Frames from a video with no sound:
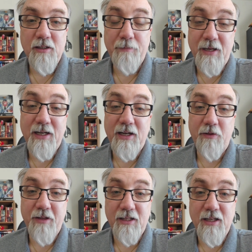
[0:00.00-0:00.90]
depending on
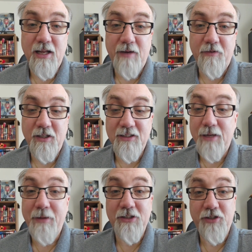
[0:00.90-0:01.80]
how thick the novel is.
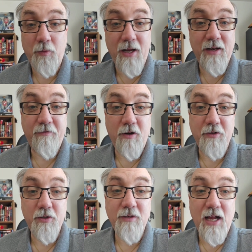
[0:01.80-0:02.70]
And I'm actually waiting
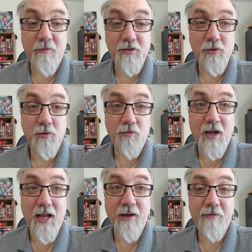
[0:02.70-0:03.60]
for a new novel to
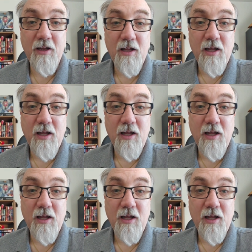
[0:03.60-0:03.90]
arrive.